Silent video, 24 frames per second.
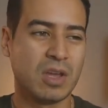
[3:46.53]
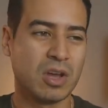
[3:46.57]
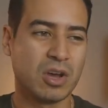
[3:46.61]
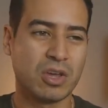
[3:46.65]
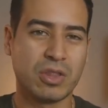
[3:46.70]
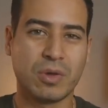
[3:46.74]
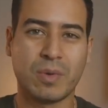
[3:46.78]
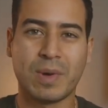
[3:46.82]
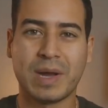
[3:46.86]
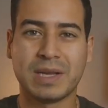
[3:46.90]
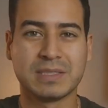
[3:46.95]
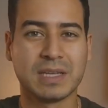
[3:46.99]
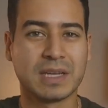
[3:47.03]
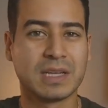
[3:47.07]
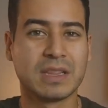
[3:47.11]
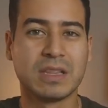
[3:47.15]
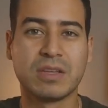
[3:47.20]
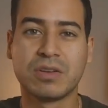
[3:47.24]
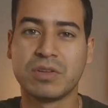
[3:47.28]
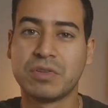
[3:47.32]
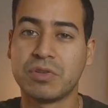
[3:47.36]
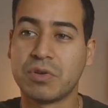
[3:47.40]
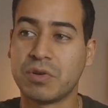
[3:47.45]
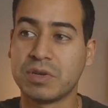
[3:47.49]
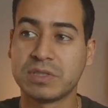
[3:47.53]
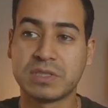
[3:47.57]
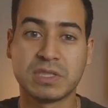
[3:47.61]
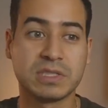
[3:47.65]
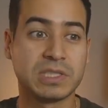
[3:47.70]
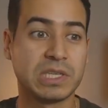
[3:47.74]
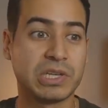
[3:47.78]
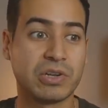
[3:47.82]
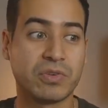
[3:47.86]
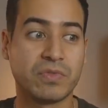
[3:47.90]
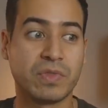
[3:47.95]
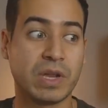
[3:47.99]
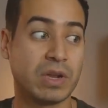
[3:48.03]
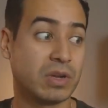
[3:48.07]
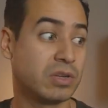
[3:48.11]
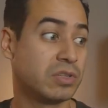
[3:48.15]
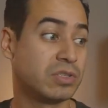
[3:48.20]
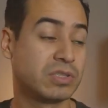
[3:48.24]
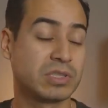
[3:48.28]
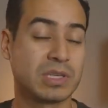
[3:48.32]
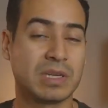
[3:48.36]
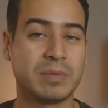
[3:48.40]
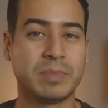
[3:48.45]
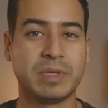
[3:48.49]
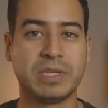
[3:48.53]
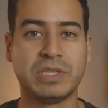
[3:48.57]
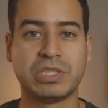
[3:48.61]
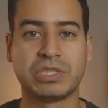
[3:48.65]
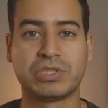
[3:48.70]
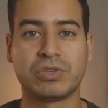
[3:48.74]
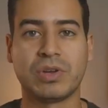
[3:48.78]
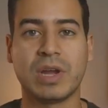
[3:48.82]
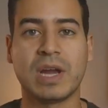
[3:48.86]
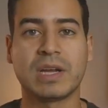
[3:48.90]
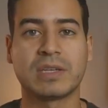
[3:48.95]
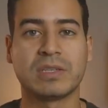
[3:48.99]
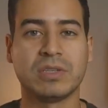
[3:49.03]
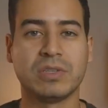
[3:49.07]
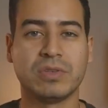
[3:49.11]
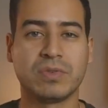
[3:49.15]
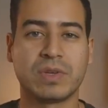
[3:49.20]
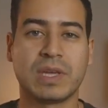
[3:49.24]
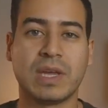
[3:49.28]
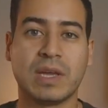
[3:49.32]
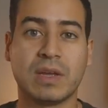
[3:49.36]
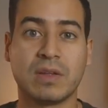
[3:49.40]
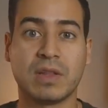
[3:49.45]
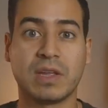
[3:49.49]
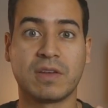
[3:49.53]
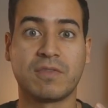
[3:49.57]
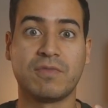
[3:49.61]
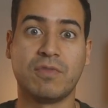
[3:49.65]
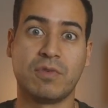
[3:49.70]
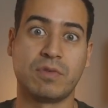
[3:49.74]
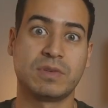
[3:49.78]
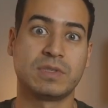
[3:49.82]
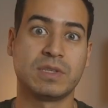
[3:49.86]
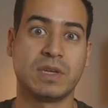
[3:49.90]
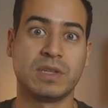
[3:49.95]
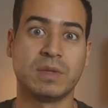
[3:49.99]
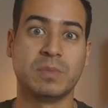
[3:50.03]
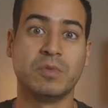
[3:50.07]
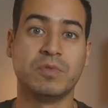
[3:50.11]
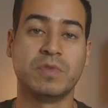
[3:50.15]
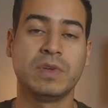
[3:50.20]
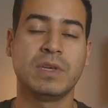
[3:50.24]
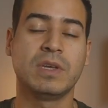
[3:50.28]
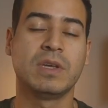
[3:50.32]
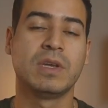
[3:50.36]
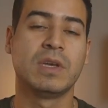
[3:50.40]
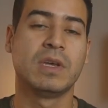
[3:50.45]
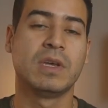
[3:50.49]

Otherwise, like little noises here and there, you're just gonna be distracted and you can't like focus on the movie.